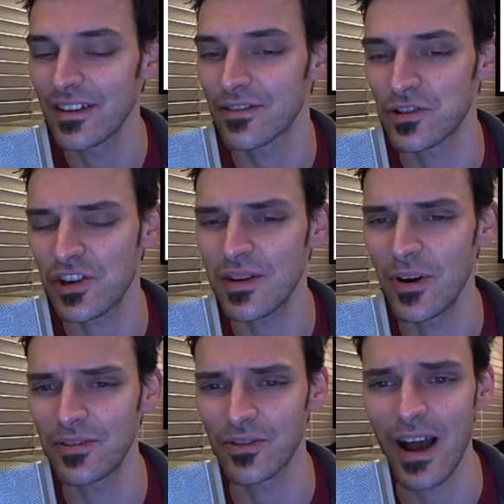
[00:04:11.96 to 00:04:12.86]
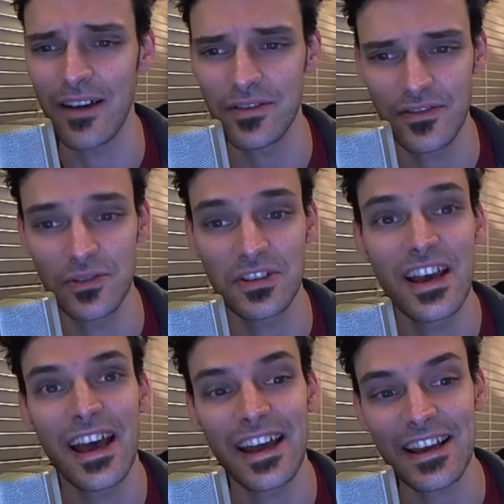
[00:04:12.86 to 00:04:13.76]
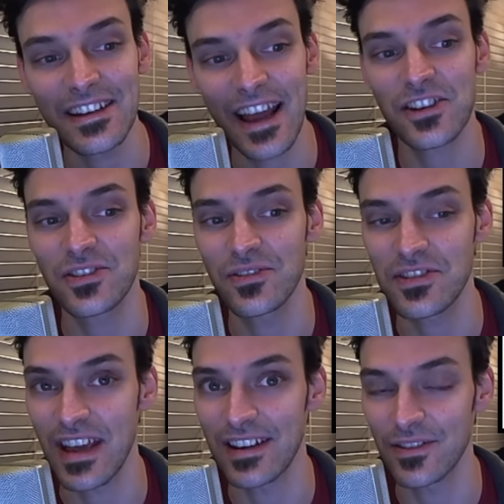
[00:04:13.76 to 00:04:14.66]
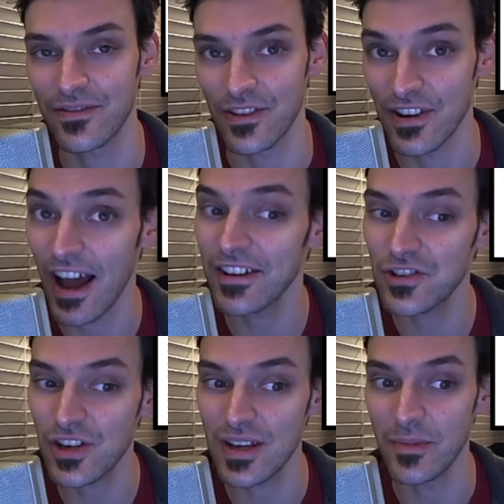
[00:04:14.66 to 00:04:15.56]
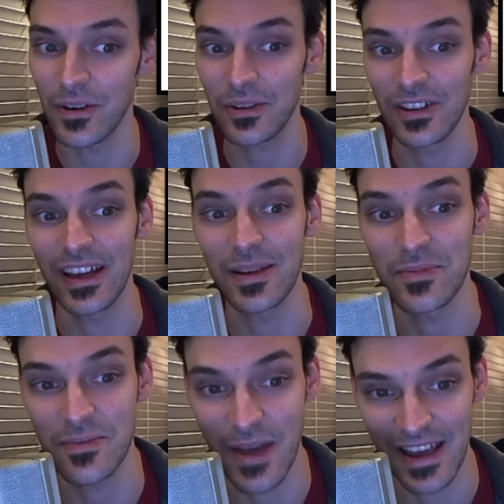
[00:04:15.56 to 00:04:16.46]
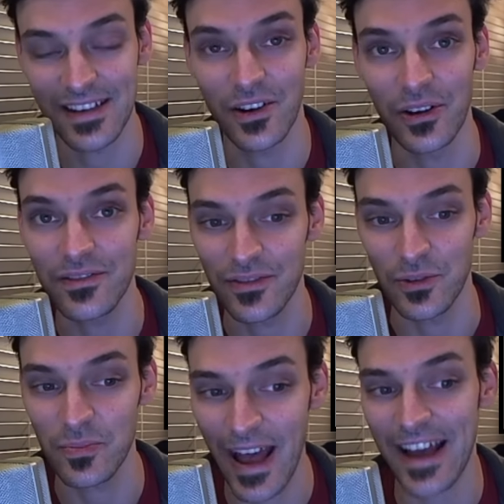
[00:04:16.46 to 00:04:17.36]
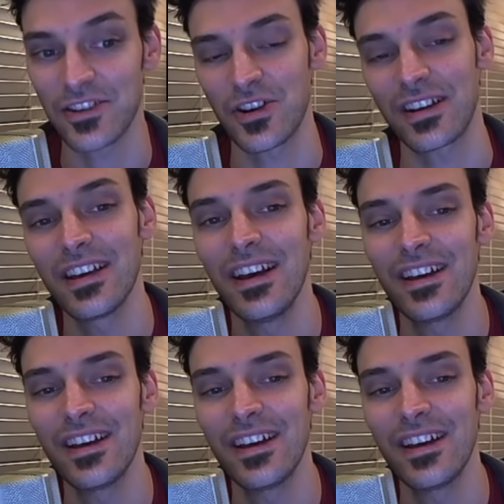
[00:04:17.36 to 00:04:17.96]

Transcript: for GMO-derived foods and a national standard for non-GMO claims made on food packaging.